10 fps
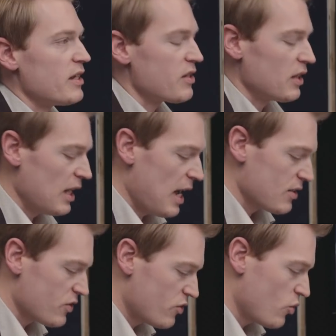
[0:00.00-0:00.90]
this in the
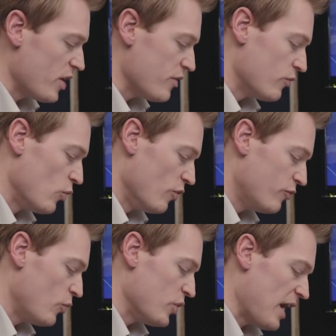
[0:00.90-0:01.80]
last 24,
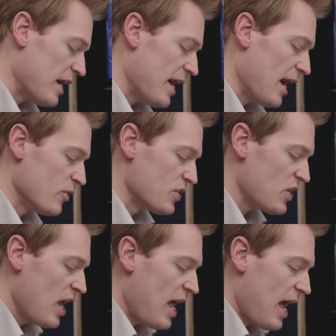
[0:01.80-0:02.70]
48
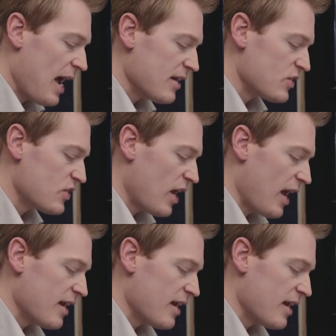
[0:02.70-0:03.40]
hours as